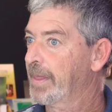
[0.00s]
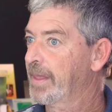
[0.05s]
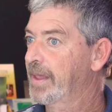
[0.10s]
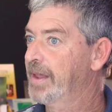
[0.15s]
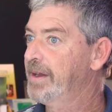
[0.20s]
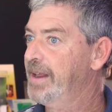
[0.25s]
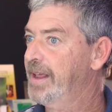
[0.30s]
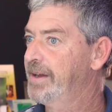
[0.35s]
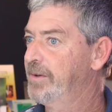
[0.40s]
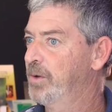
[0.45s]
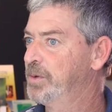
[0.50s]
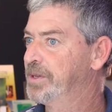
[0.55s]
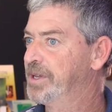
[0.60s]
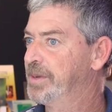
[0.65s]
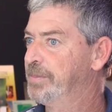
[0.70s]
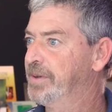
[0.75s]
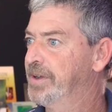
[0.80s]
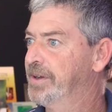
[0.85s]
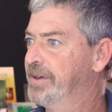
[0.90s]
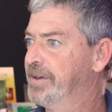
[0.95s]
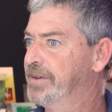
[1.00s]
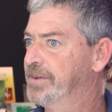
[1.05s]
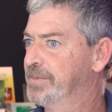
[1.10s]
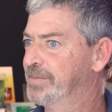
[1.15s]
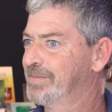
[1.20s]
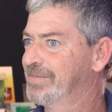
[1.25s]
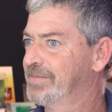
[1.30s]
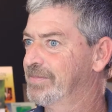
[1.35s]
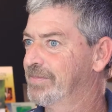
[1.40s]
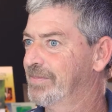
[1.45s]
It had only been
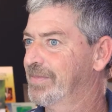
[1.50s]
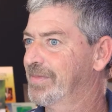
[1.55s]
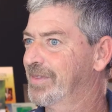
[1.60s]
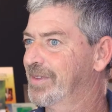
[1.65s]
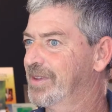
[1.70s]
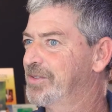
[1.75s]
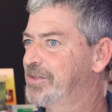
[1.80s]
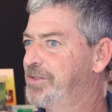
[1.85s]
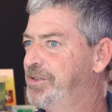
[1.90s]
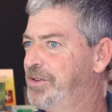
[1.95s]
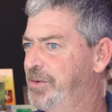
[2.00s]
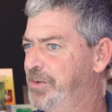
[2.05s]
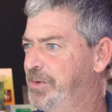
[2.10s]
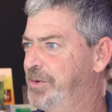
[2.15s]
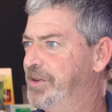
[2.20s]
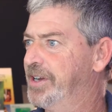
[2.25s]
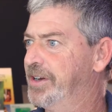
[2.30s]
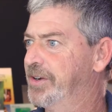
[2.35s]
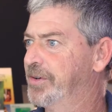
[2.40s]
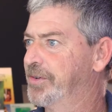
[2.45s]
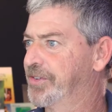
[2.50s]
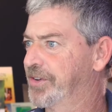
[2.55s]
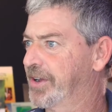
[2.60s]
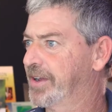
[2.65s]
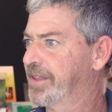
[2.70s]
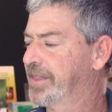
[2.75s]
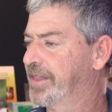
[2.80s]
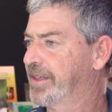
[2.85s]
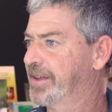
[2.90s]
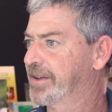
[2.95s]
2 years,
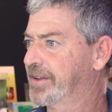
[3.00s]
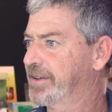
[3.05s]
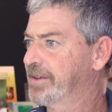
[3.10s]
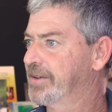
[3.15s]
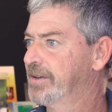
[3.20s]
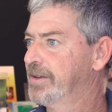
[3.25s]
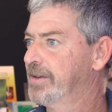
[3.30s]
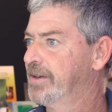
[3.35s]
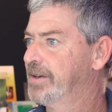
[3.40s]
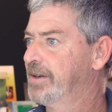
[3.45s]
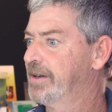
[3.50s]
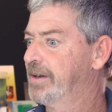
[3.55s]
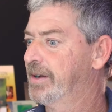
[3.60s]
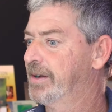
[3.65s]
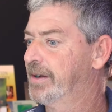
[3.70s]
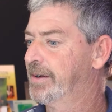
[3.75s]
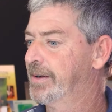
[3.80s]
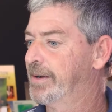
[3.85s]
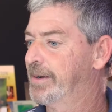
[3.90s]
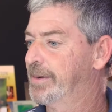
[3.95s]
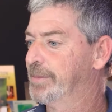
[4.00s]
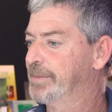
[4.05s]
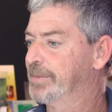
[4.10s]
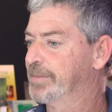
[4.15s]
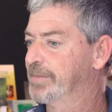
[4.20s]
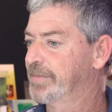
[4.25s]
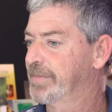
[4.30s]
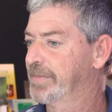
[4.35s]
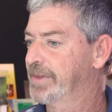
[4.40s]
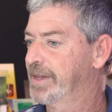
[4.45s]
I think.
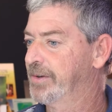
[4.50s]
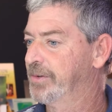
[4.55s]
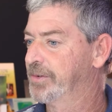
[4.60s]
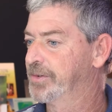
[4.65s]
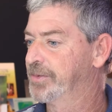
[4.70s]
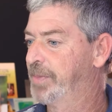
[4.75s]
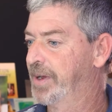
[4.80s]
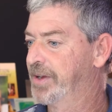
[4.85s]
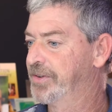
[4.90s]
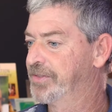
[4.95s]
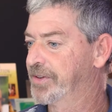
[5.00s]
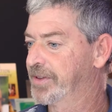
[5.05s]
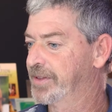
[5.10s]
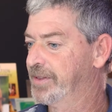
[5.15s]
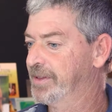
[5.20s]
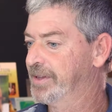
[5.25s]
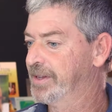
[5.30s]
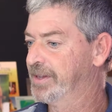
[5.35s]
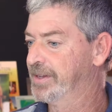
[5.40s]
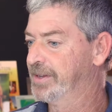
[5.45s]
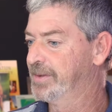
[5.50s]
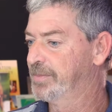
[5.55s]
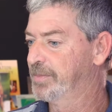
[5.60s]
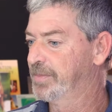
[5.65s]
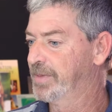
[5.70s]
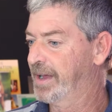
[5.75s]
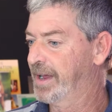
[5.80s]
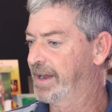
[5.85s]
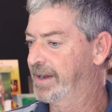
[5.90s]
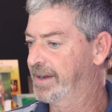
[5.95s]
It was basically,
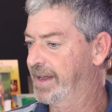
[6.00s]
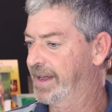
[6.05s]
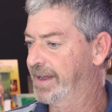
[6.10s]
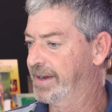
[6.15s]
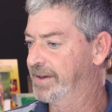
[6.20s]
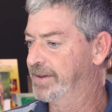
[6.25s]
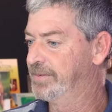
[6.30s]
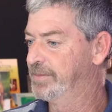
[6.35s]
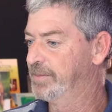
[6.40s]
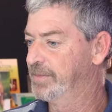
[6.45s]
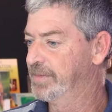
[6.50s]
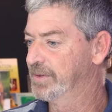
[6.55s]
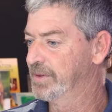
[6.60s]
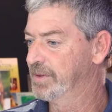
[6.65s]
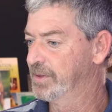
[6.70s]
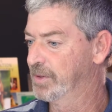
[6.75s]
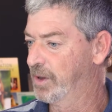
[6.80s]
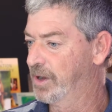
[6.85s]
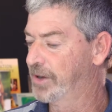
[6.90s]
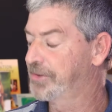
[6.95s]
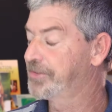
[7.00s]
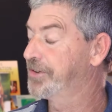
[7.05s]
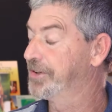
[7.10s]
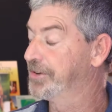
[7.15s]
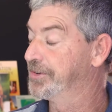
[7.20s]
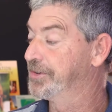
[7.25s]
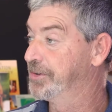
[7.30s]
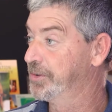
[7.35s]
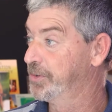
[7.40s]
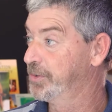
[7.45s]
I had lost a
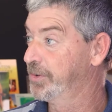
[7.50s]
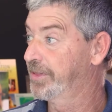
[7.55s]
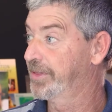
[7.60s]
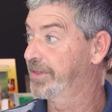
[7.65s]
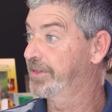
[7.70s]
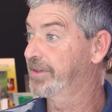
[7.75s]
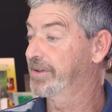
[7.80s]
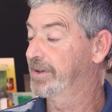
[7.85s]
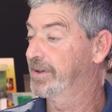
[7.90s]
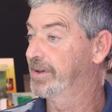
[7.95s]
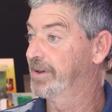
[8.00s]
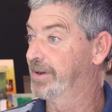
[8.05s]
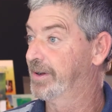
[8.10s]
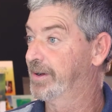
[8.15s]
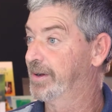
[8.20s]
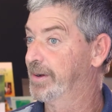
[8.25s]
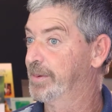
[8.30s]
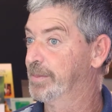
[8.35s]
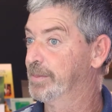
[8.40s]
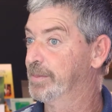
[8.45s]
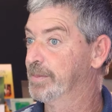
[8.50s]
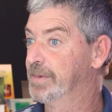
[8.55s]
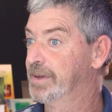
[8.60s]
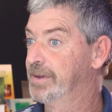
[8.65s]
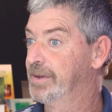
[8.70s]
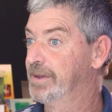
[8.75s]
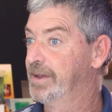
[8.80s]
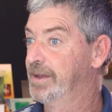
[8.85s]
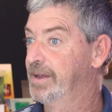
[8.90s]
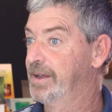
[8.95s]
tooth,
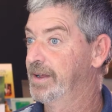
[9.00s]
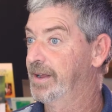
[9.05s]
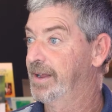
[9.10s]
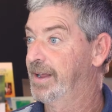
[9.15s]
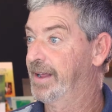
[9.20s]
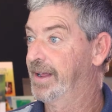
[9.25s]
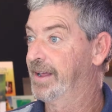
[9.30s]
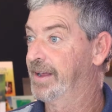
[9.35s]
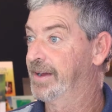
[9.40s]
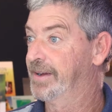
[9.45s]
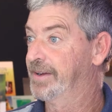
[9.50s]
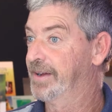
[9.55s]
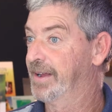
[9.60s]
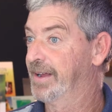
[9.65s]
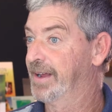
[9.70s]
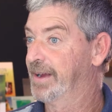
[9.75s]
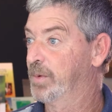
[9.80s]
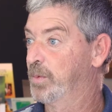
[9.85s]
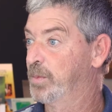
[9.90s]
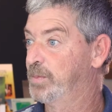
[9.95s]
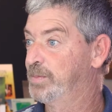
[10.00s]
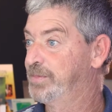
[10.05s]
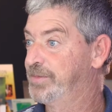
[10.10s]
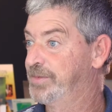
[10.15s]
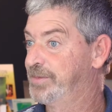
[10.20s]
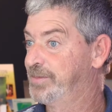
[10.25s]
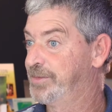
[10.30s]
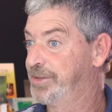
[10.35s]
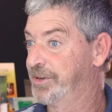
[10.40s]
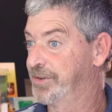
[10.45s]
and I
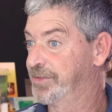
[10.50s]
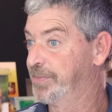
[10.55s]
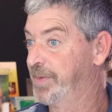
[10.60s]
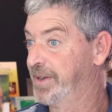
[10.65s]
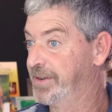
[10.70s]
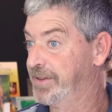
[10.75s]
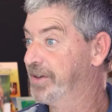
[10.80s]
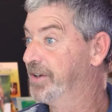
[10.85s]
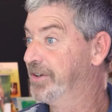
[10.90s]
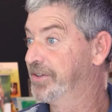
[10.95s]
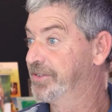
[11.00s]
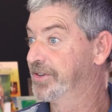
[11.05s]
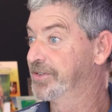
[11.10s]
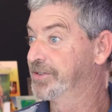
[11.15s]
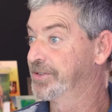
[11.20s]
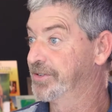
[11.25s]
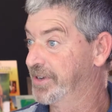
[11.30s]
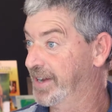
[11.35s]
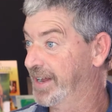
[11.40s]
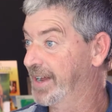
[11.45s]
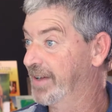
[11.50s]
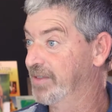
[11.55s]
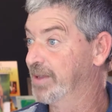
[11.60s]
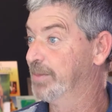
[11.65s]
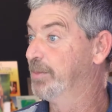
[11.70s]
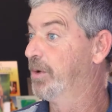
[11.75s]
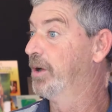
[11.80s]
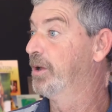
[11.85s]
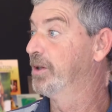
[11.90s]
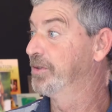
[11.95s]
just made the decision to have
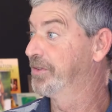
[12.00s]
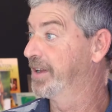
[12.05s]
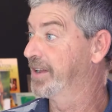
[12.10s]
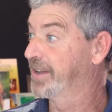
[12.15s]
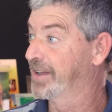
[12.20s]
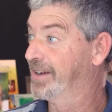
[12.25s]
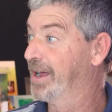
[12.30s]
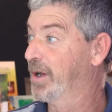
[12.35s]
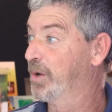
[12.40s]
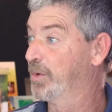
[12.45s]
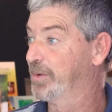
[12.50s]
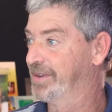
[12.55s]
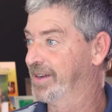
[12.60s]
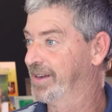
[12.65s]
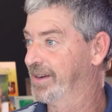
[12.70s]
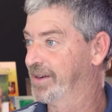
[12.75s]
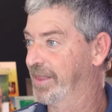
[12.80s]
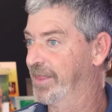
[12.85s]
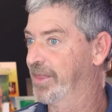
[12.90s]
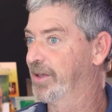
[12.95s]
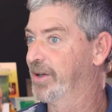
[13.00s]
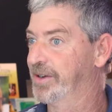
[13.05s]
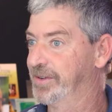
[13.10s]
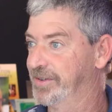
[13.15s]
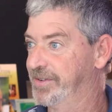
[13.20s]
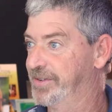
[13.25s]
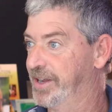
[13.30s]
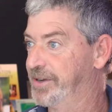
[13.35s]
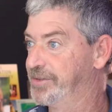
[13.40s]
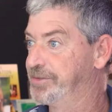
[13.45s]
them all taken out and
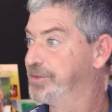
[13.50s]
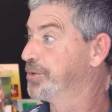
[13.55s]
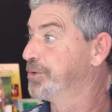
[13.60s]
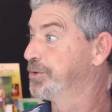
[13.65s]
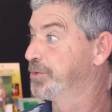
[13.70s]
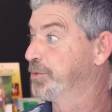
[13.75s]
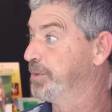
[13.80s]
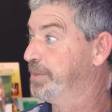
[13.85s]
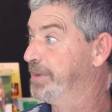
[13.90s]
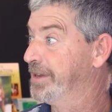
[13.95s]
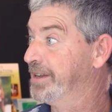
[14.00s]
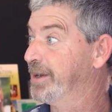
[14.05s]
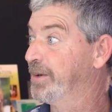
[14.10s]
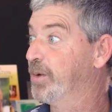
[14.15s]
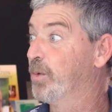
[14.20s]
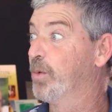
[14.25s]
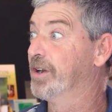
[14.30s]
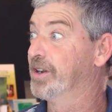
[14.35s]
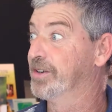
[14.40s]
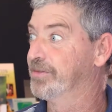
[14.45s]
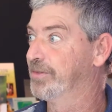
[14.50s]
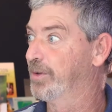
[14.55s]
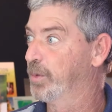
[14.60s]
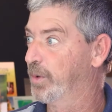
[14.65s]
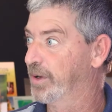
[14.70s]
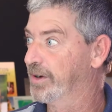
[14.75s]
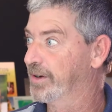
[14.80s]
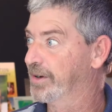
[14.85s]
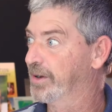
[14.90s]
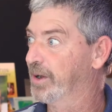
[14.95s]
thought dentures would be a wonderful
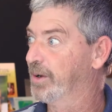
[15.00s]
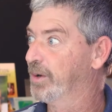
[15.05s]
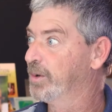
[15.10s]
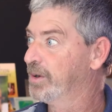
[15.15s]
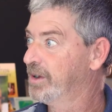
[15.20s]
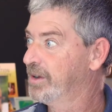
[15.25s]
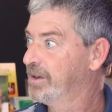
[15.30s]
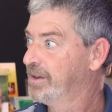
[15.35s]
way to go.